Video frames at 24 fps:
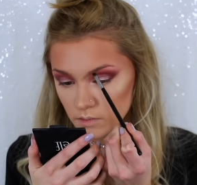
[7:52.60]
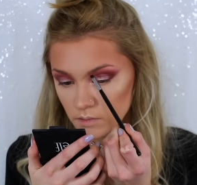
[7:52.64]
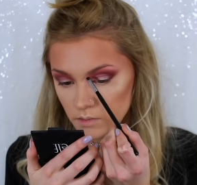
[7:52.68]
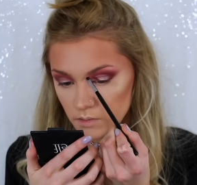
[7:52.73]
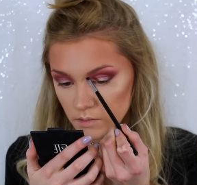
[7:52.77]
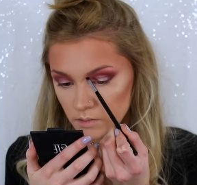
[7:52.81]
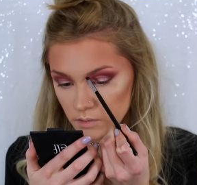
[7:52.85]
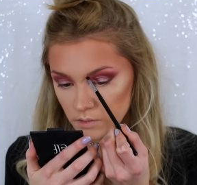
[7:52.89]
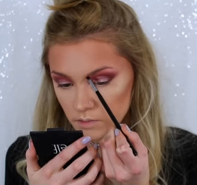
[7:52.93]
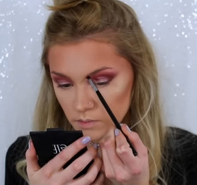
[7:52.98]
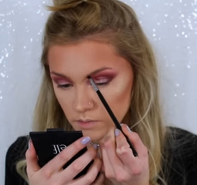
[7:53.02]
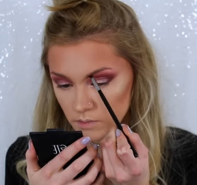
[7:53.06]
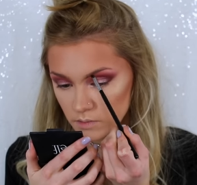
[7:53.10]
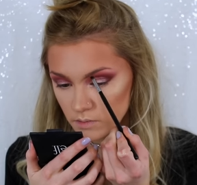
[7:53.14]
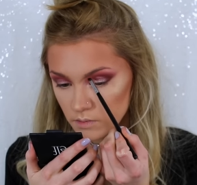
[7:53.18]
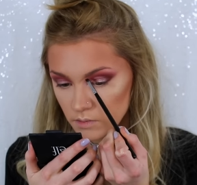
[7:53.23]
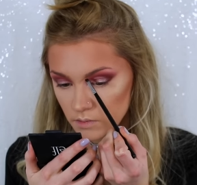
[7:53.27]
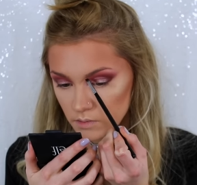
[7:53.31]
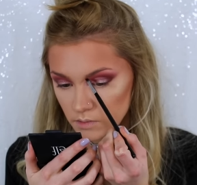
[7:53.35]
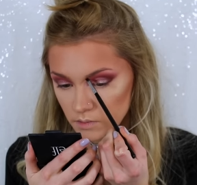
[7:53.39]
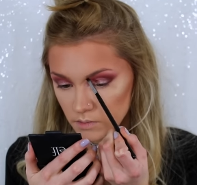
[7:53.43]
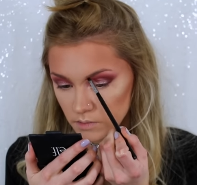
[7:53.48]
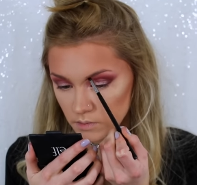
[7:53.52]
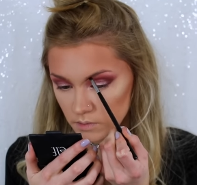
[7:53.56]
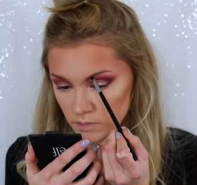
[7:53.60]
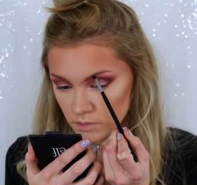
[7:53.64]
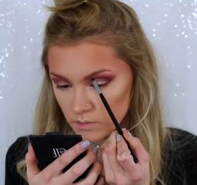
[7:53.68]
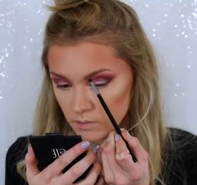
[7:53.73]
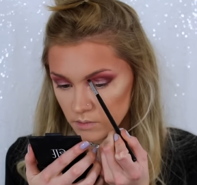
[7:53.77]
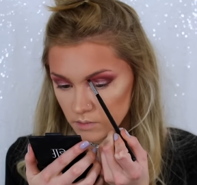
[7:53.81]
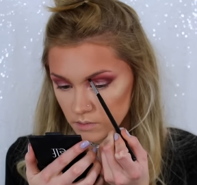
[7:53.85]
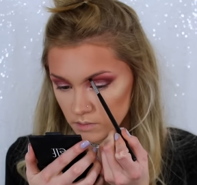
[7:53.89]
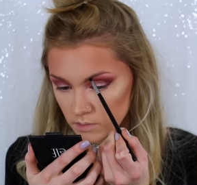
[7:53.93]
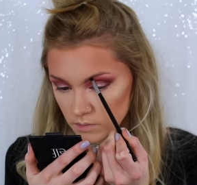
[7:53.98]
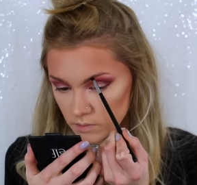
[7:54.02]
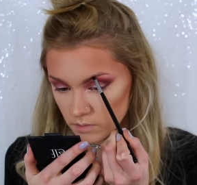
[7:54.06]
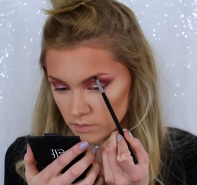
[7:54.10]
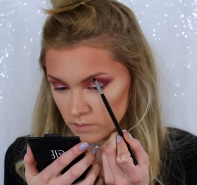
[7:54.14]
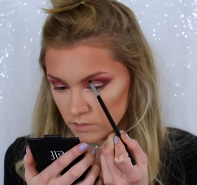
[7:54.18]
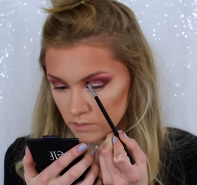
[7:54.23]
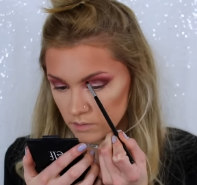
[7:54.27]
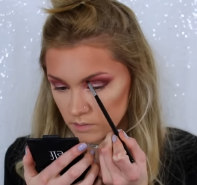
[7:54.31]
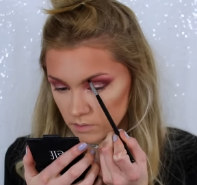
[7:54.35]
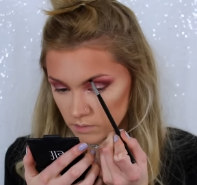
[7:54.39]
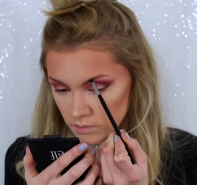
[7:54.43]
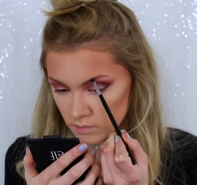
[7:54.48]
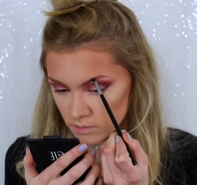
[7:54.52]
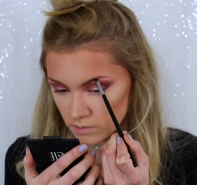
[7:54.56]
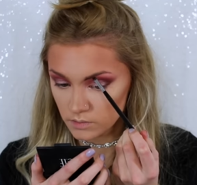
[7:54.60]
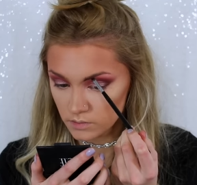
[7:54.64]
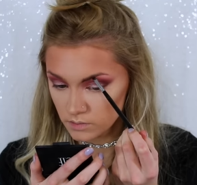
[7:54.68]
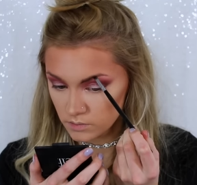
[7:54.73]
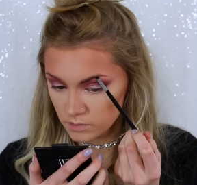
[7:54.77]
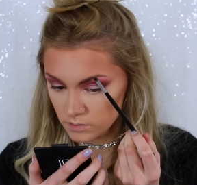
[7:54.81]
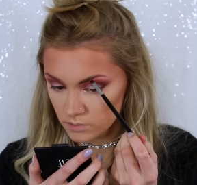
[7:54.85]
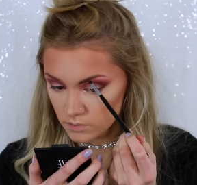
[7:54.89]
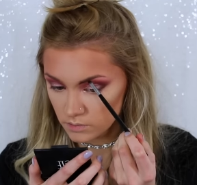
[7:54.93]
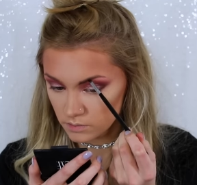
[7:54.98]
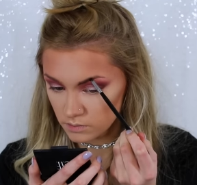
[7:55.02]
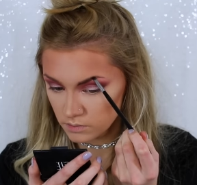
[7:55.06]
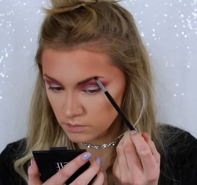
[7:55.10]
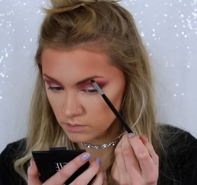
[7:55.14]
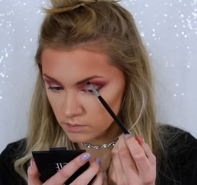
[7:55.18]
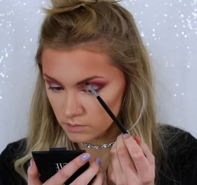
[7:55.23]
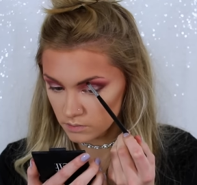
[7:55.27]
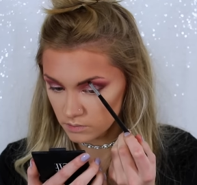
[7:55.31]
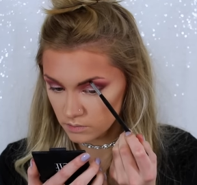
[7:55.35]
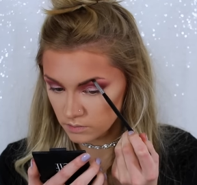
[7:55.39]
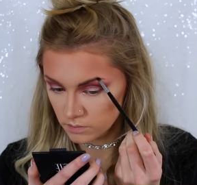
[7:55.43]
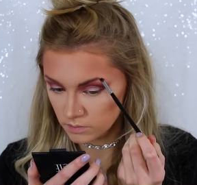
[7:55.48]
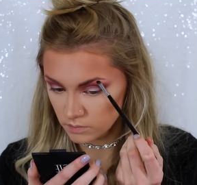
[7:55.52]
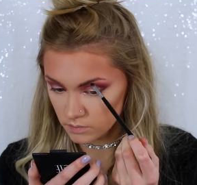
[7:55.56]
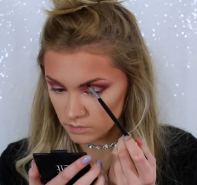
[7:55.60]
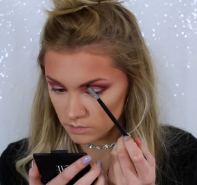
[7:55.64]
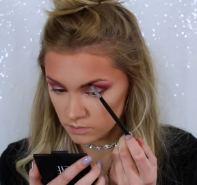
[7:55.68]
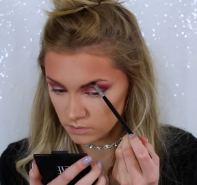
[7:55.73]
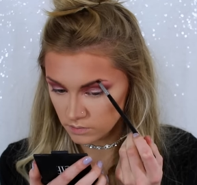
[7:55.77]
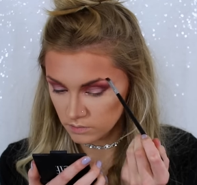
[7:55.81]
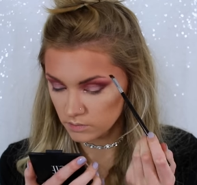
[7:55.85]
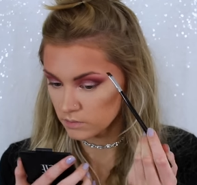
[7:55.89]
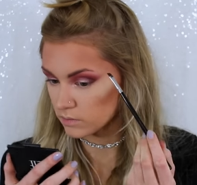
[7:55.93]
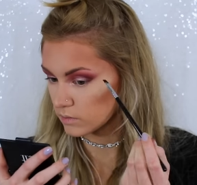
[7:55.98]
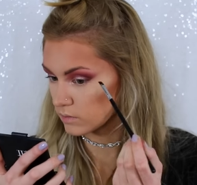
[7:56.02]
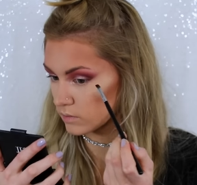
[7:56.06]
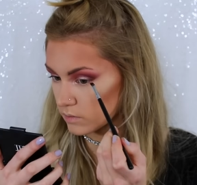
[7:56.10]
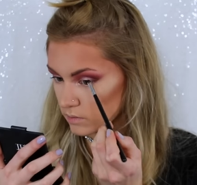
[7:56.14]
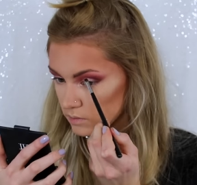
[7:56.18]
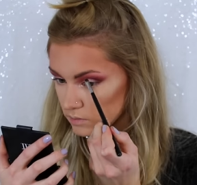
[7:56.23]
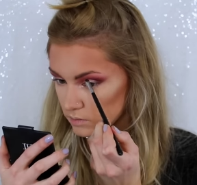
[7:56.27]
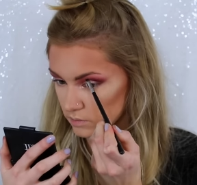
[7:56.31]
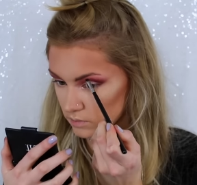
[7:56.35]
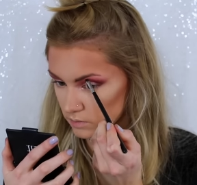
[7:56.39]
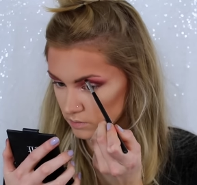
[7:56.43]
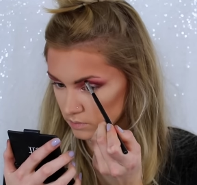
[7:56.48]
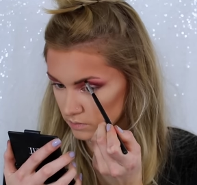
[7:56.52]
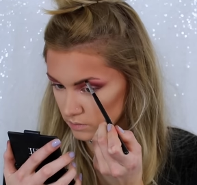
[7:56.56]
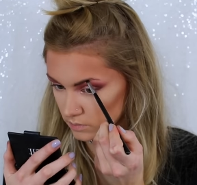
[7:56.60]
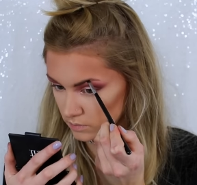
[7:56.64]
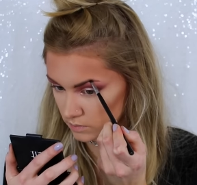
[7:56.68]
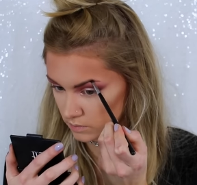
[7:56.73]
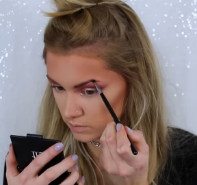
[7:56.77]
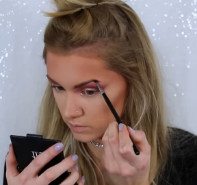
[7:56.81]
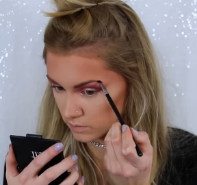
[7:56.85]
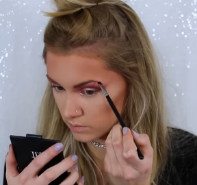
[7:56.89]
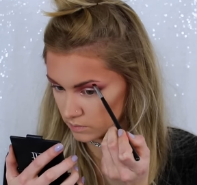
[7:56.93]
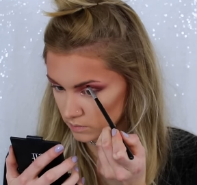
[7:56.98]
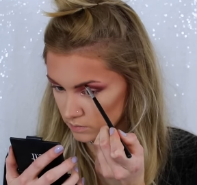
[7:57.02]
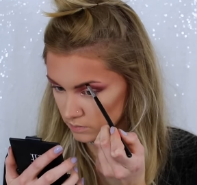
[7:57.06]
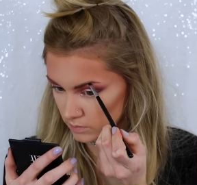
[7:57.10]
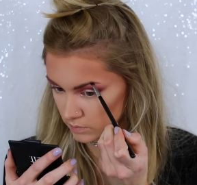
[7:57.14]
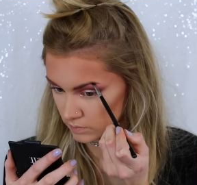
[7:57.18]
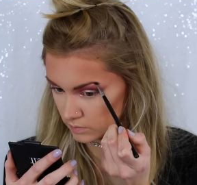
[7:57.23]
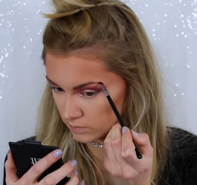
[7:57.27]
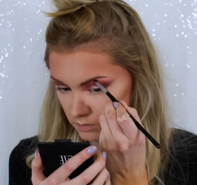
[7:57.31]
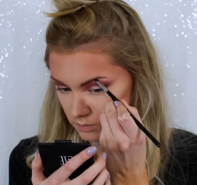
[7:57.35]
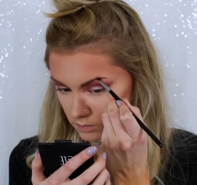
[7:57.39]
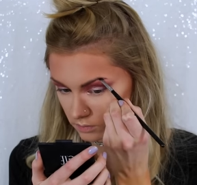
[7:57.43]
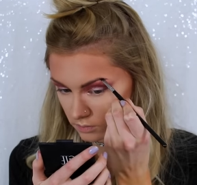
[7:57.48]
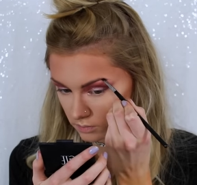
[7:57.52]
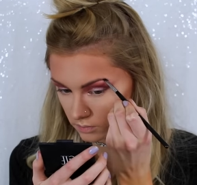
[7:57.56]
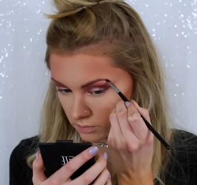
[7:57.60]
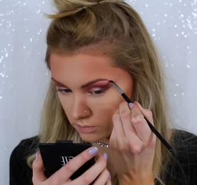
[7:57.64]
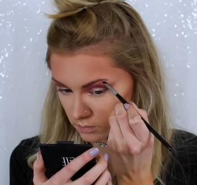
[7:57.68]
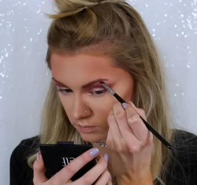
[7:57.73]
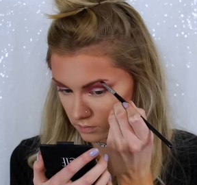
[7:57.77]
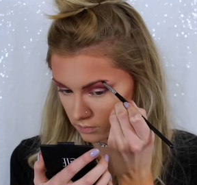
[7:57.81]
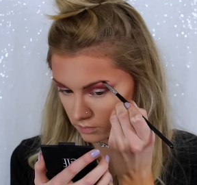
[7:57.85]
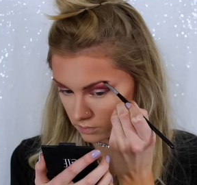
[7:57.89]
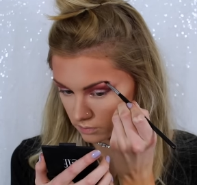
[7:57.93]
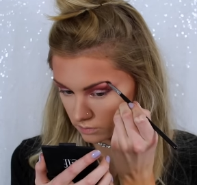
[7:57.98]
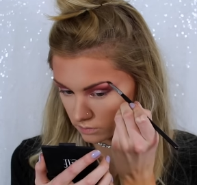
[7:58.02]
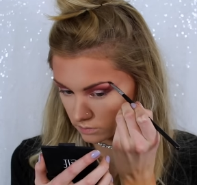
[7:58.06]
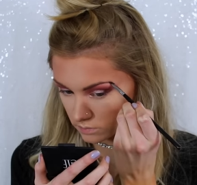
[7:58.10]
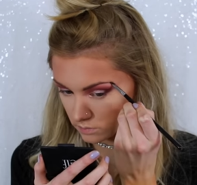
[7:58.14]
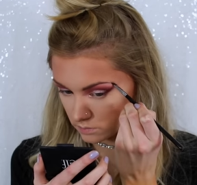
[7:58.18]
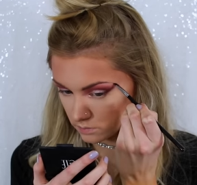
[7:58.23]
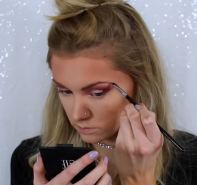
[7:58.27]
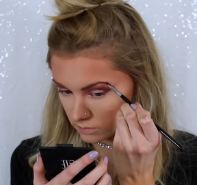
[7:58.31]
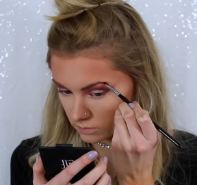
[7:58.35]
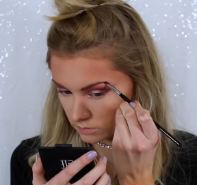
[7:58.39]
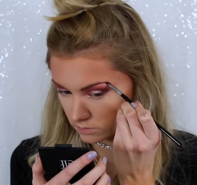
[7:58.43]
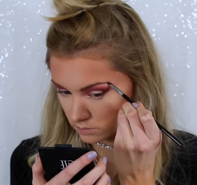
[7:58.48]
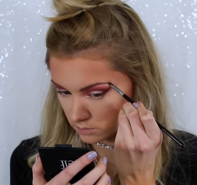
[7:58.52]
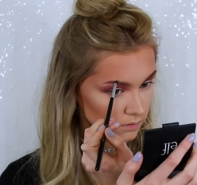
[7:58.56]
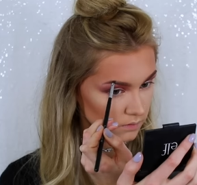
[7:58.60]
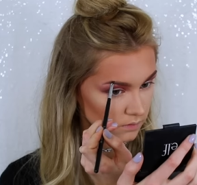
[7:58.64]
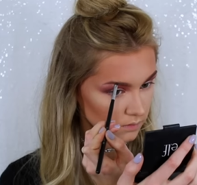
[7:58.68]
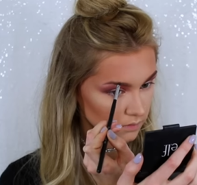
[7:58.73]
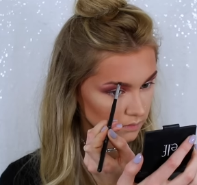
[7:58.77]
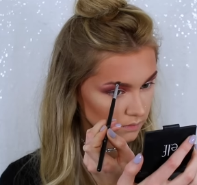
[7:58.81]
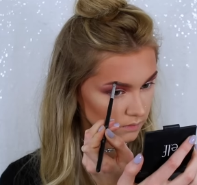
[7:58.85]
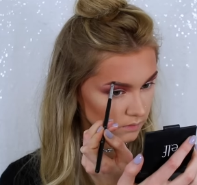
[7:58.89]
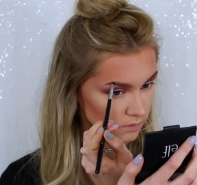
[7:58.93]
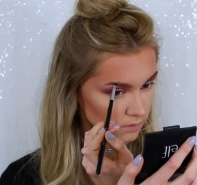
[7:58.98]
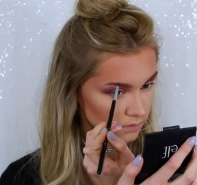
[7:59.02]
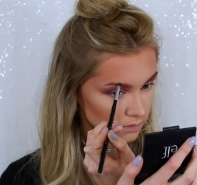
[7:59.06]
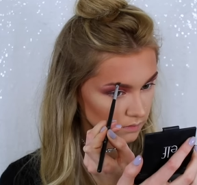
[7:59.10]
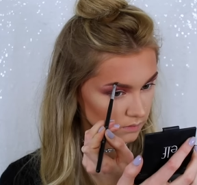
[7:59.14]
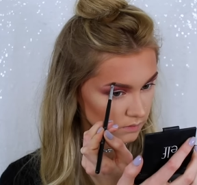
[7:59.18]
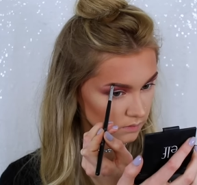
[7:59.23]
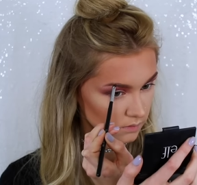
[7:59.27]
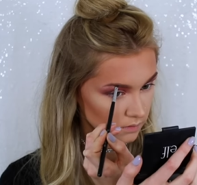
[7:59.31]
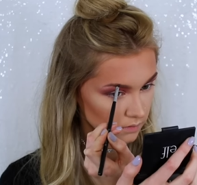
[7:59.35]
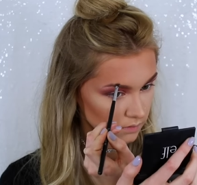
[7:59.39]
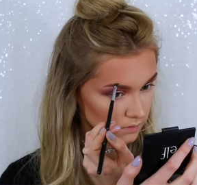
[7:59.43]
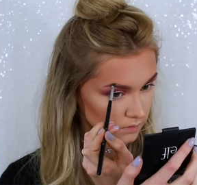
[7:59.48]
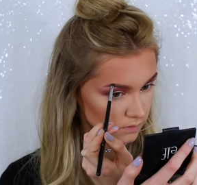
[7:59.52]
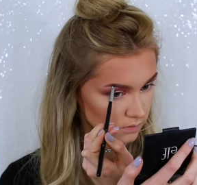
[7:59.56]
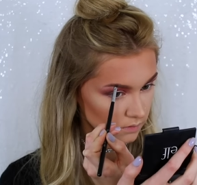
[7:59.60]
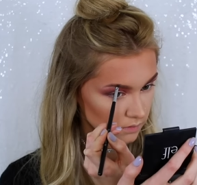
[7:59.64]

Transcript: (silence)